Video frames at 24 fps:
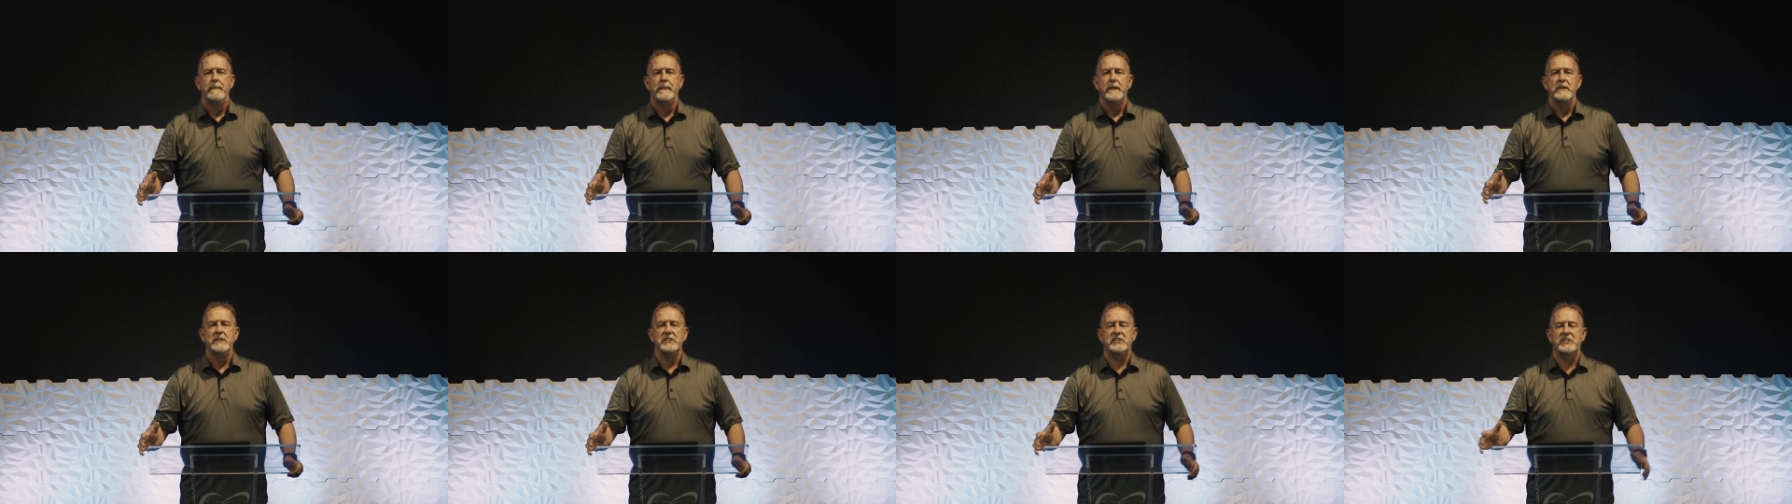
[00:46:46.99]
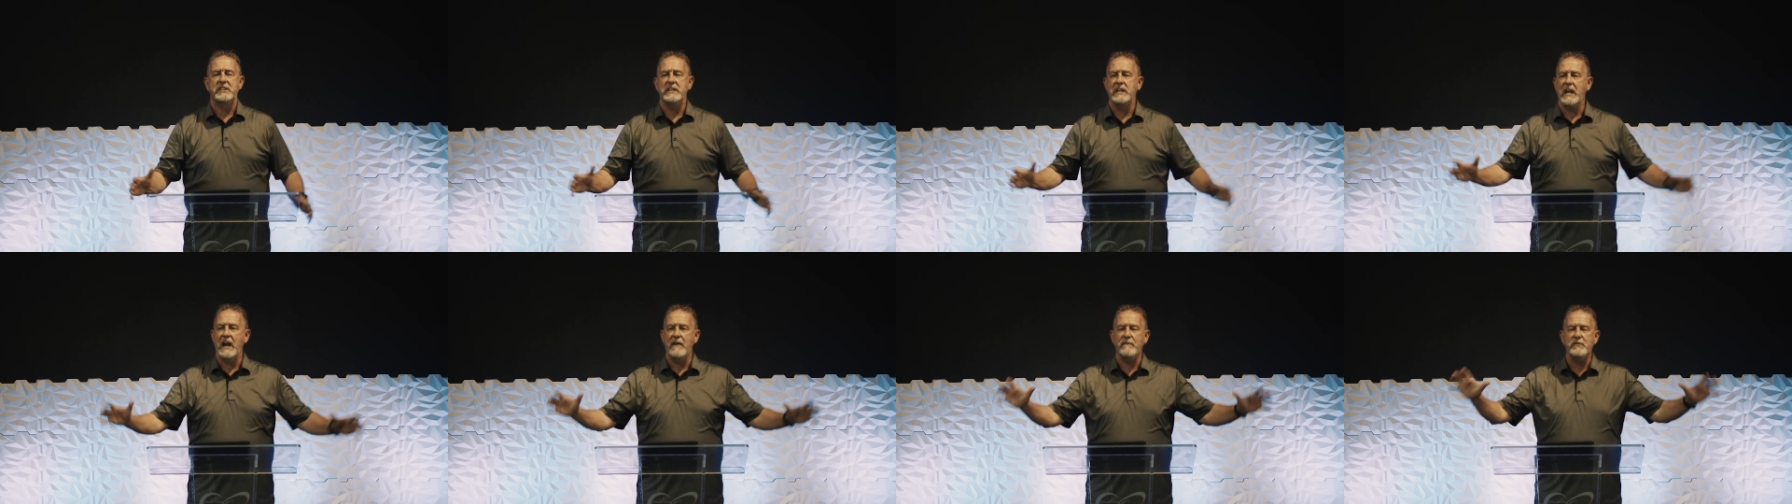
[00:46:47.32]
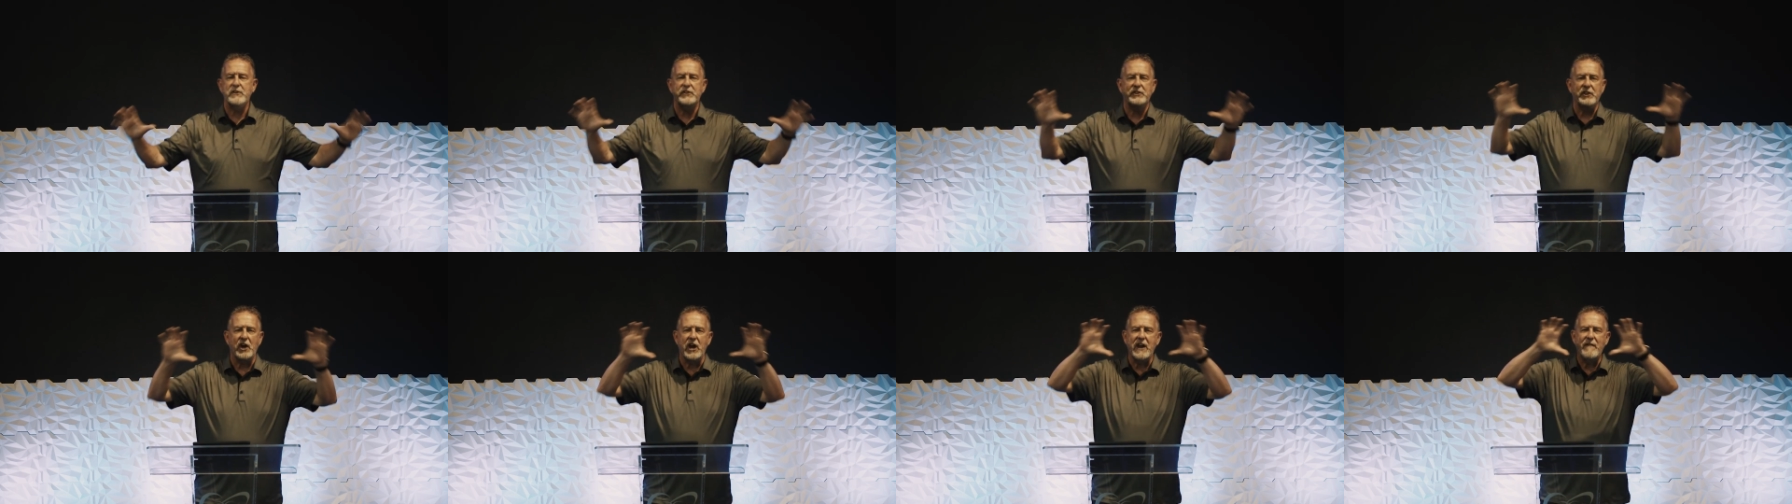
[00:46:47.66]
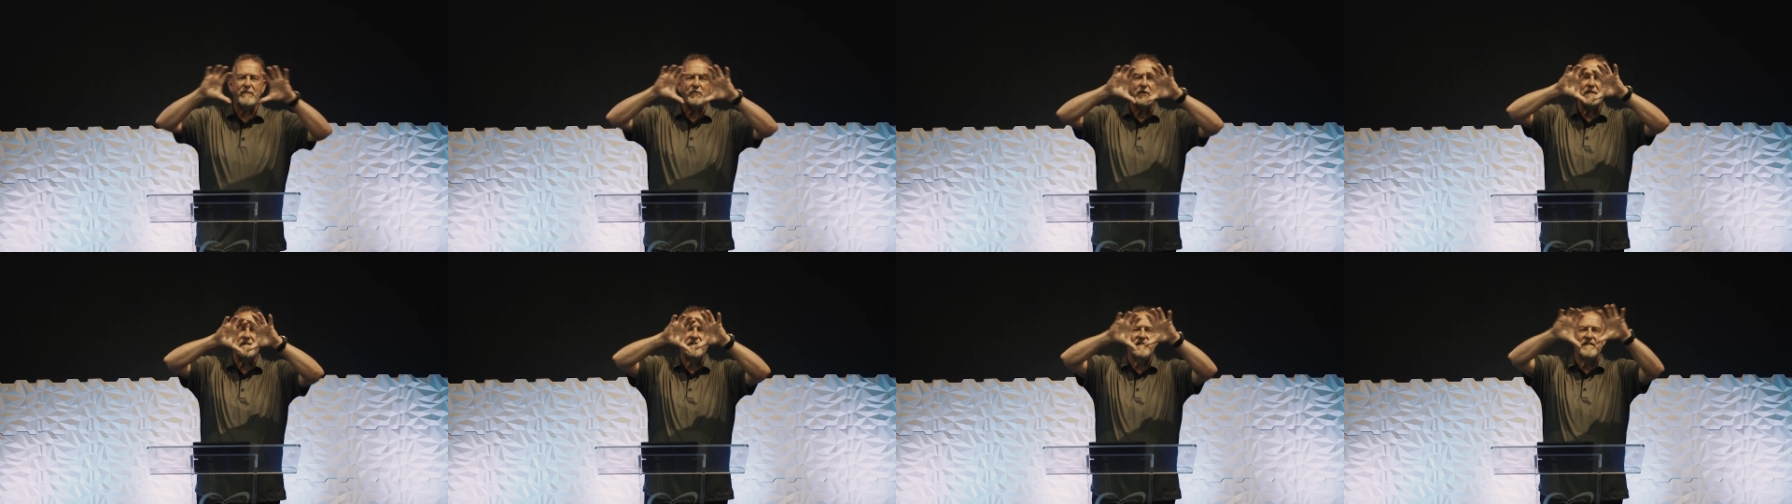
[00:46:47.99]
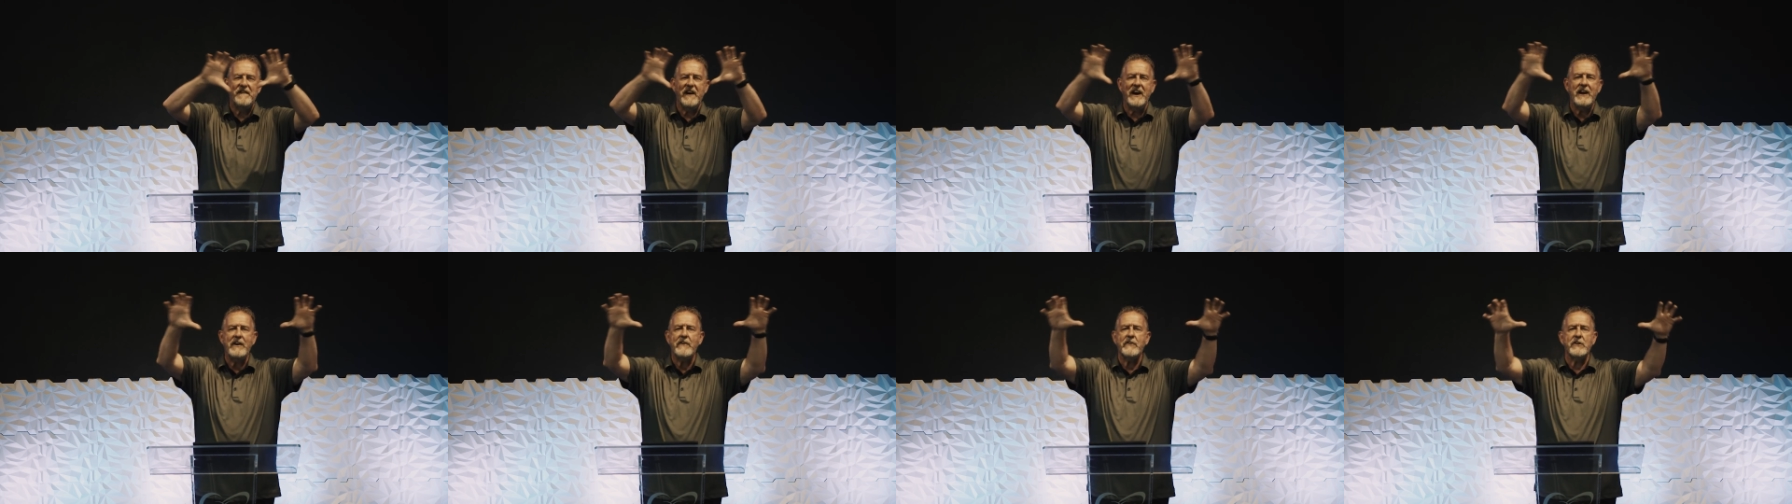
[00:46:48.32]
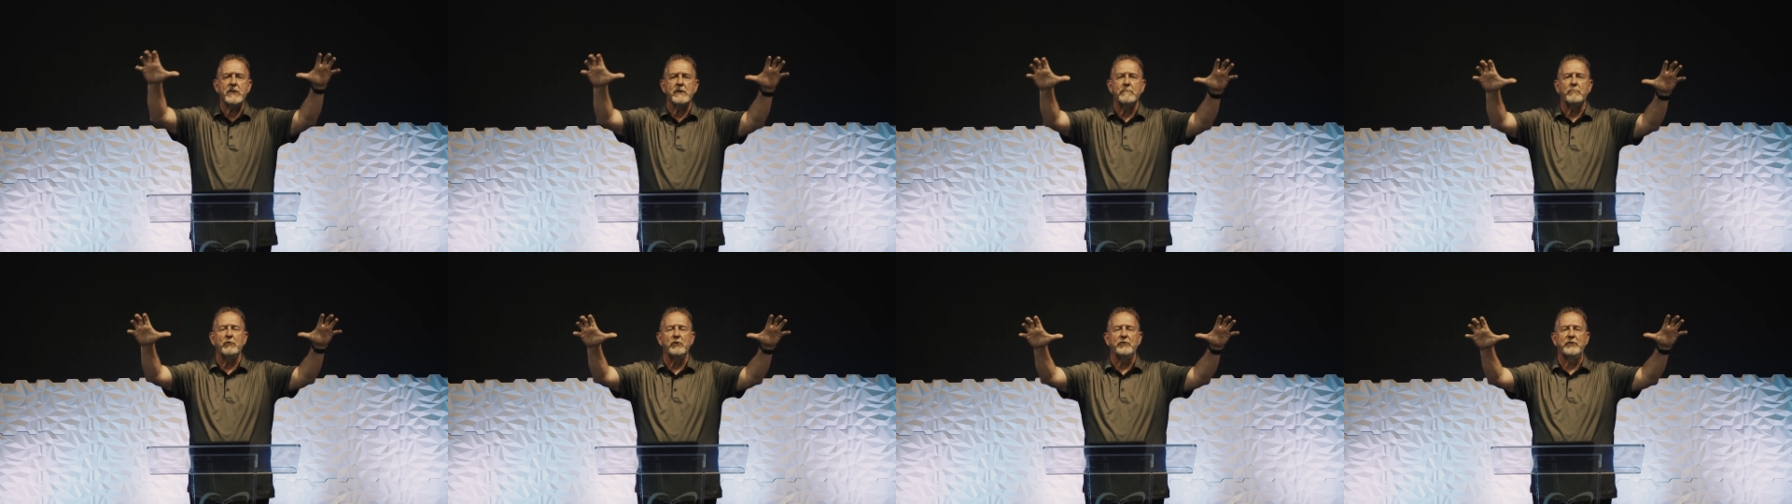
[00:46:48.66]
You see, every
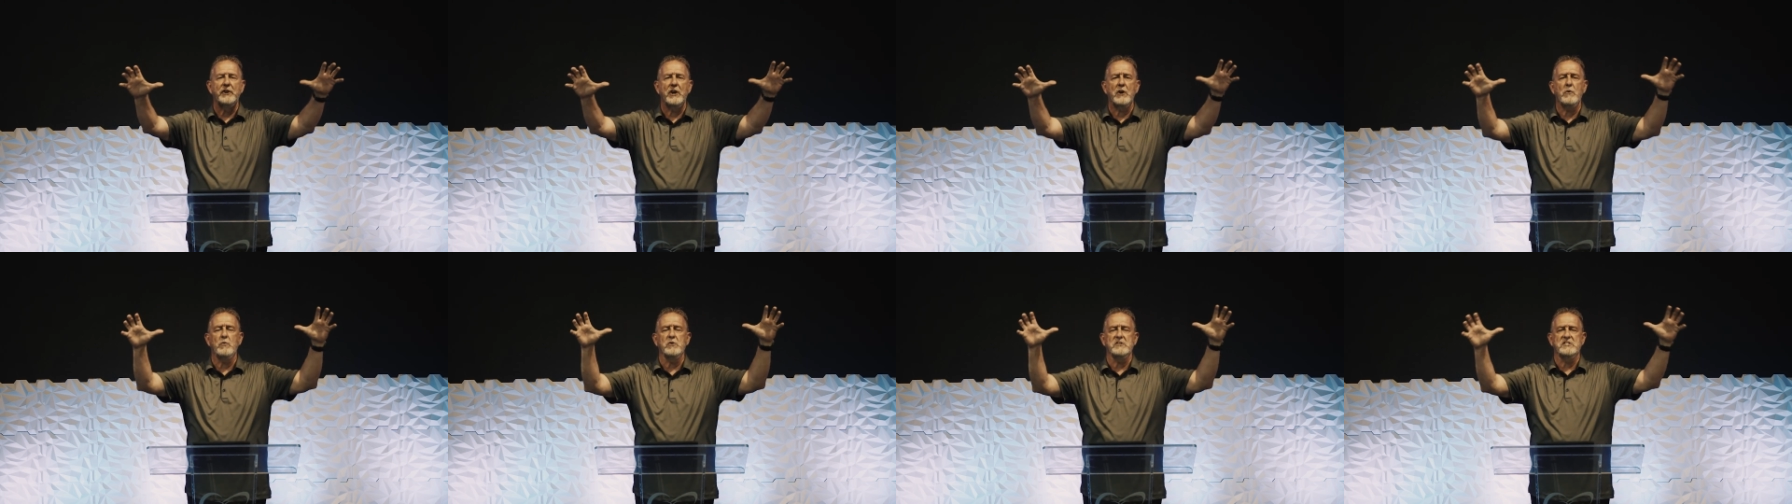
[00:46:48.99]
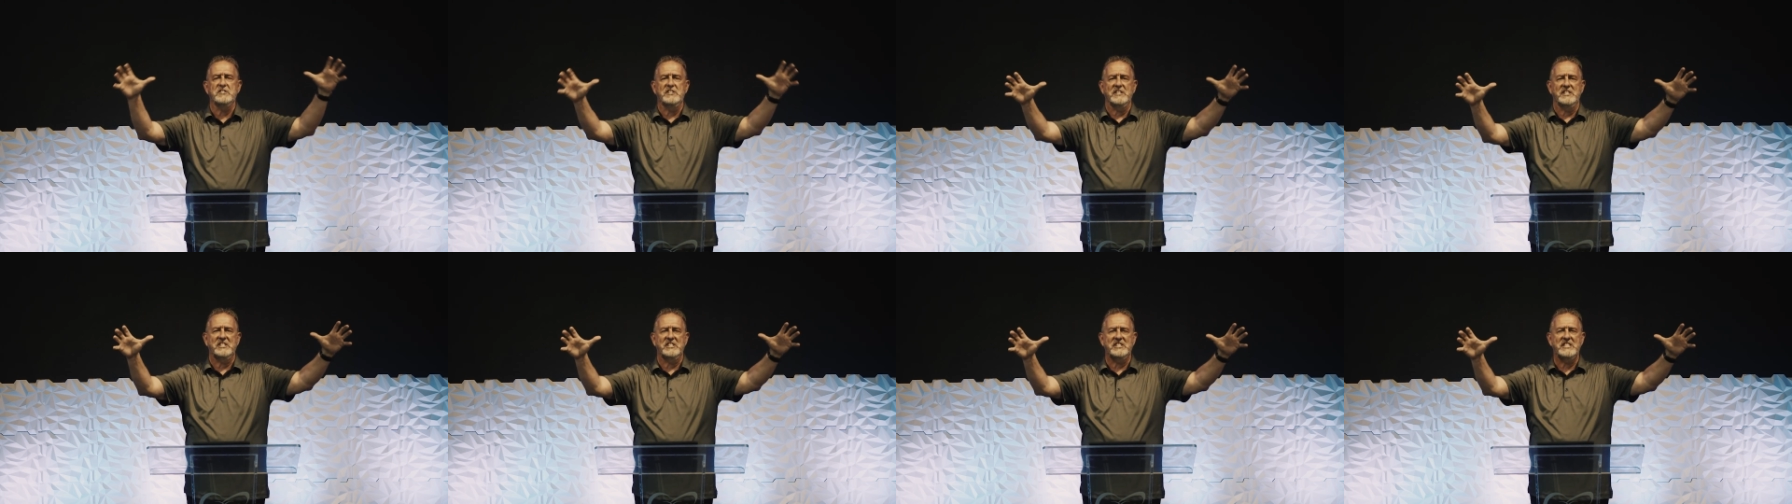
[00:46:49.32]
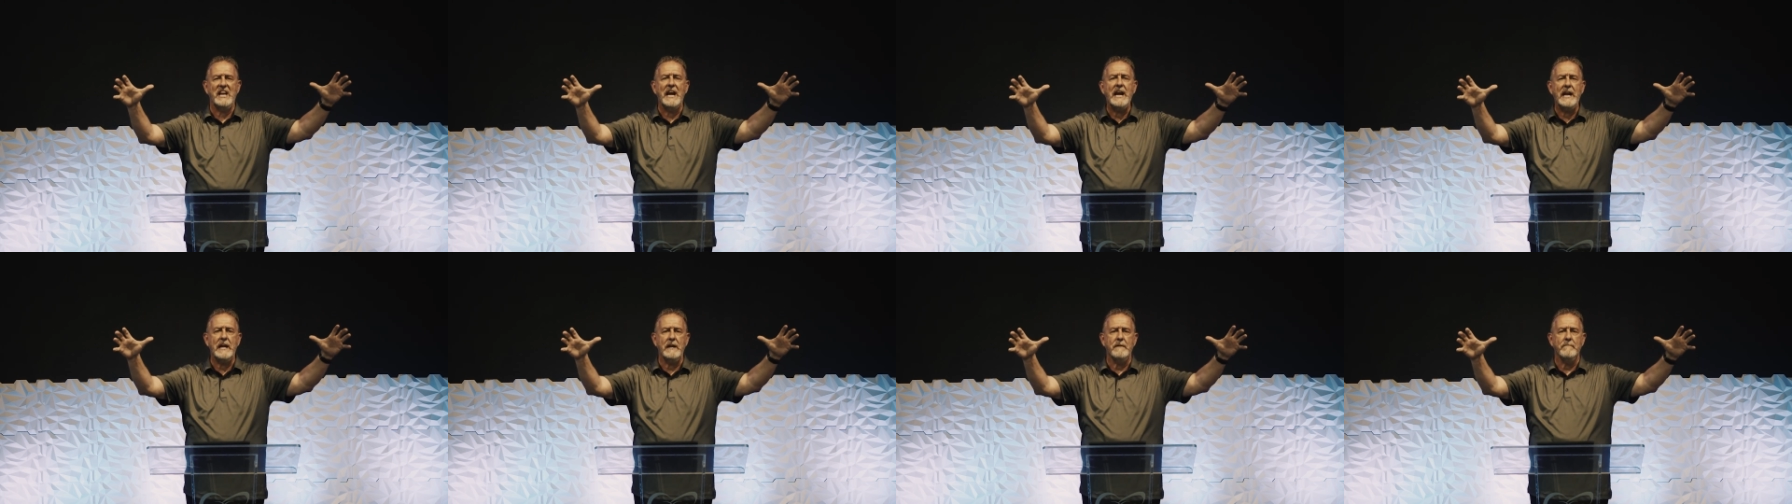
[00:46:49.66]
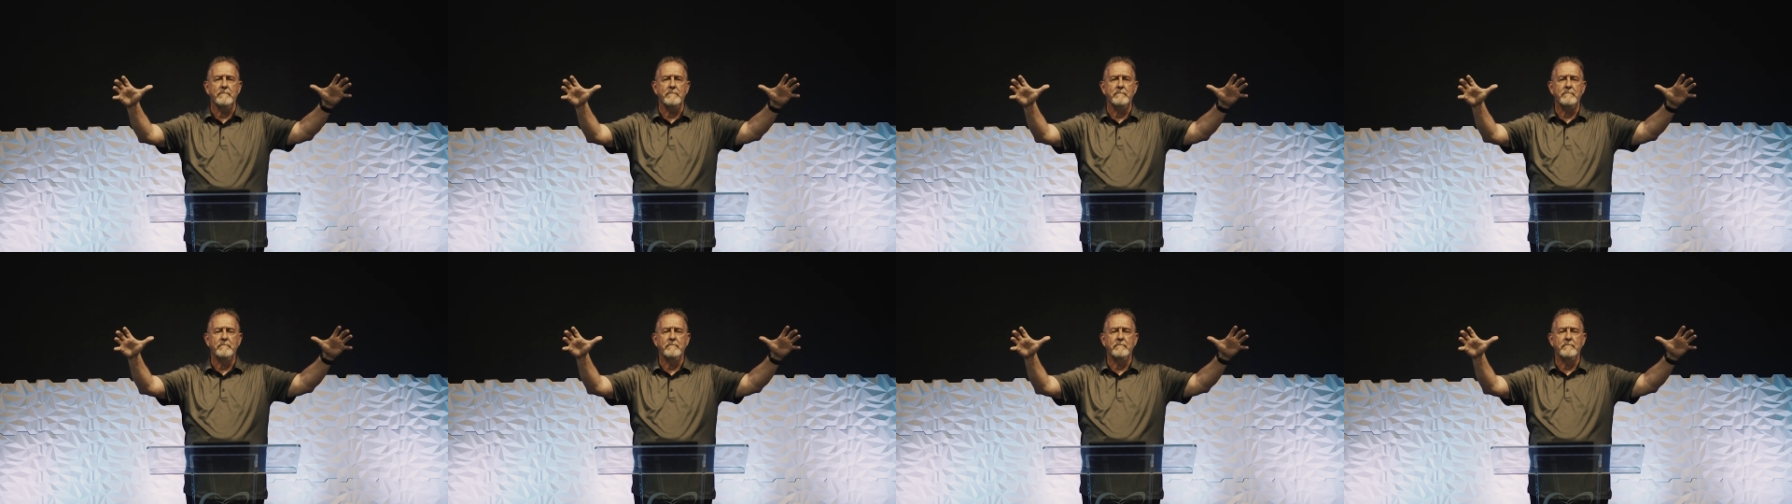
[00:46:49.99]
variable there was the same.